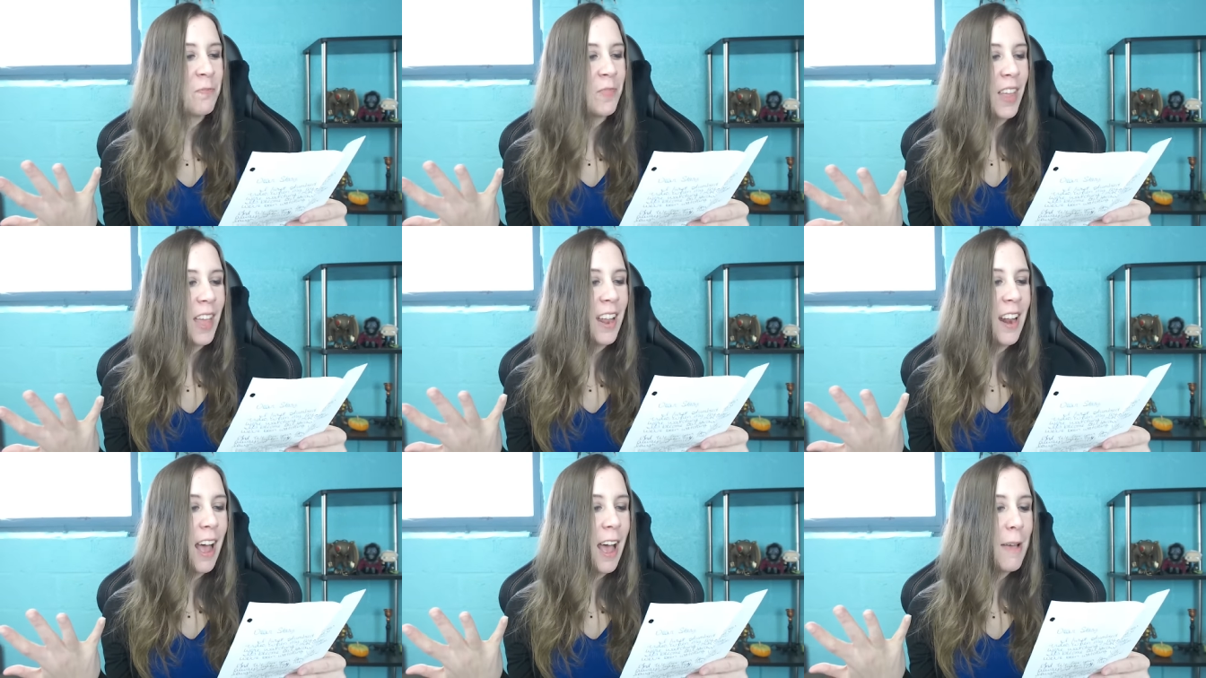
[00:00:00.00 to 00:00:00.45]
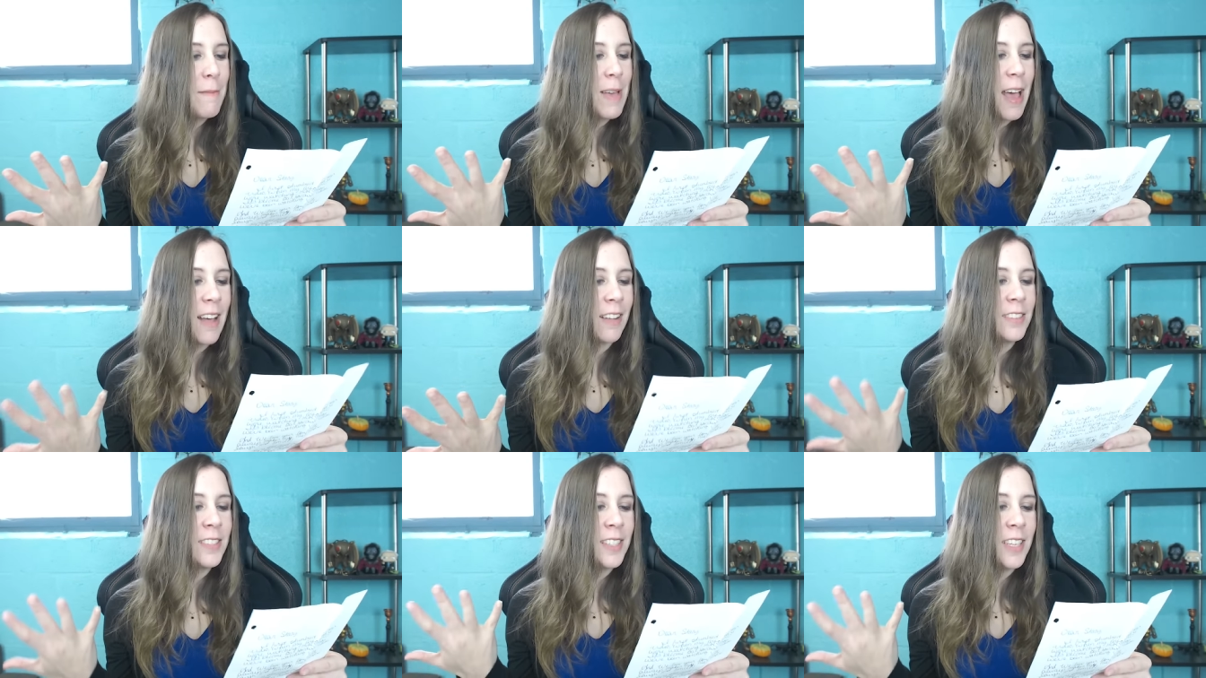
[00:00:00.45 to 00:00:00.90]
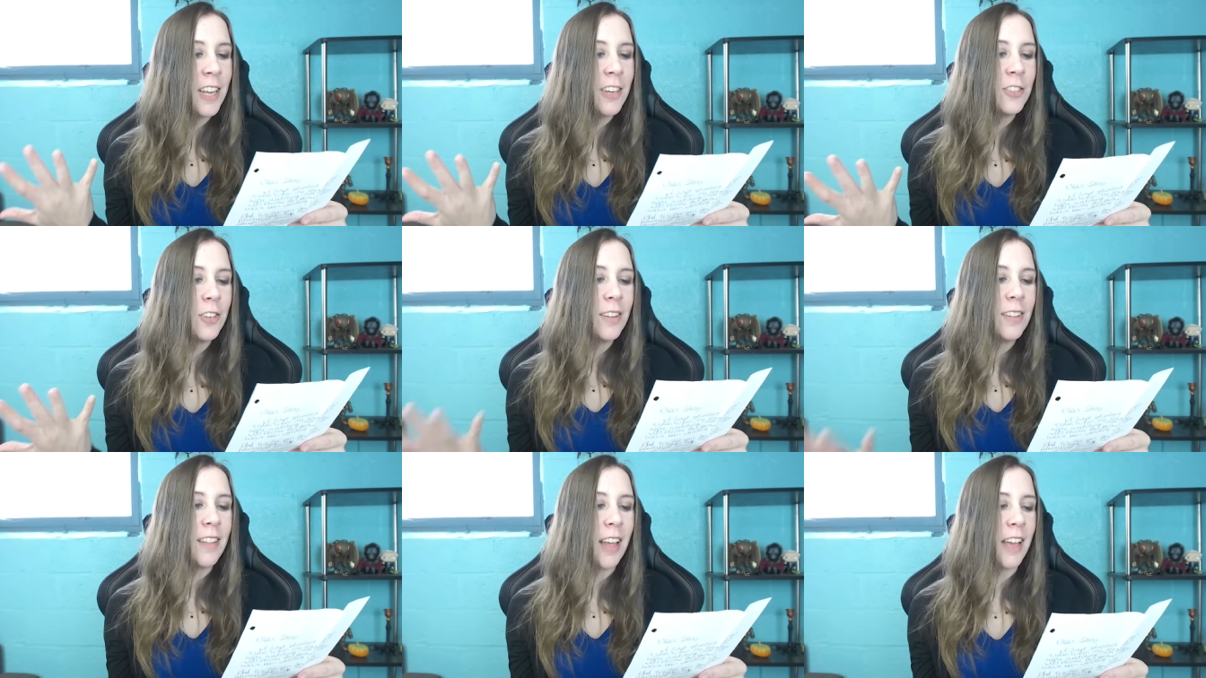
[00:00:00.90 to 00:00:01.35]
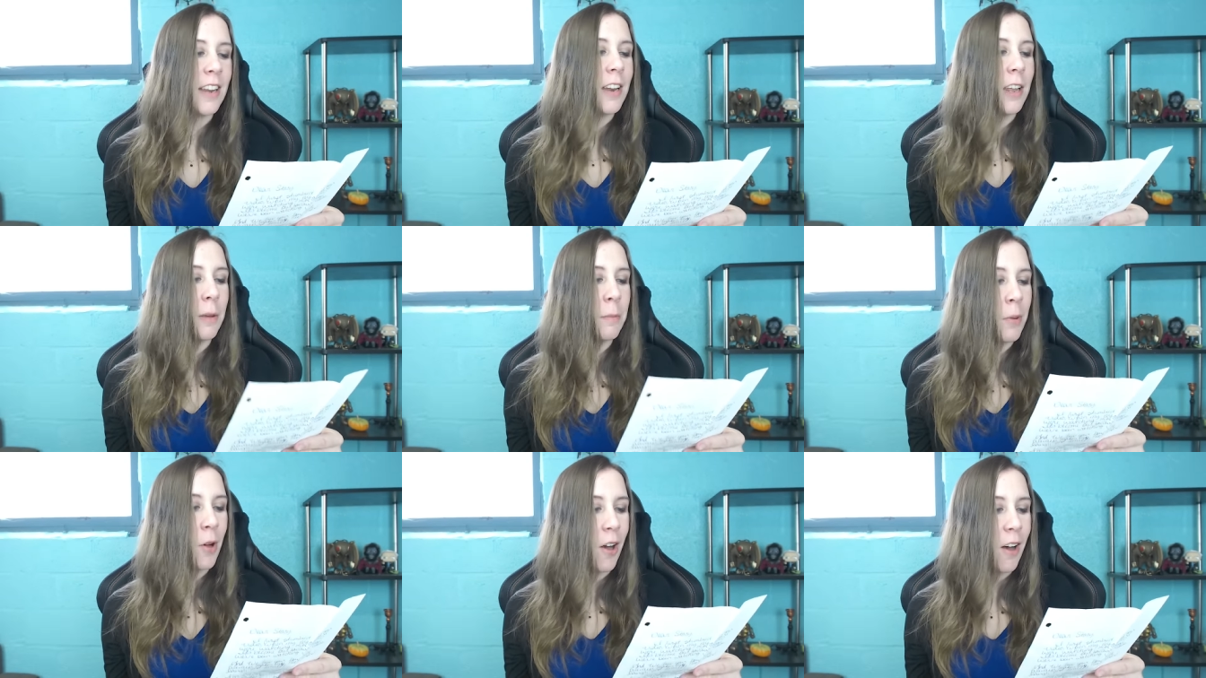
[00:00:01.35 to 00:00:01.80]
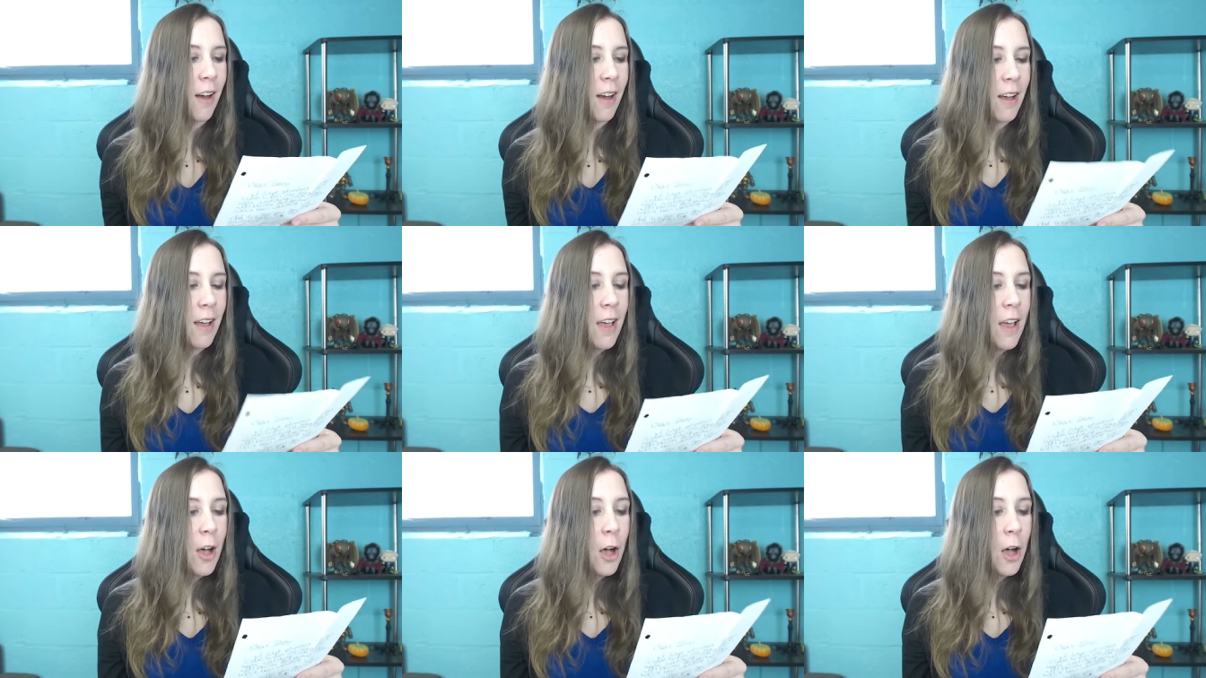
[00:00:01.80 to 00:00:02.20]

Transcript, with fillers: And I'm Alexandra Lightning Paw.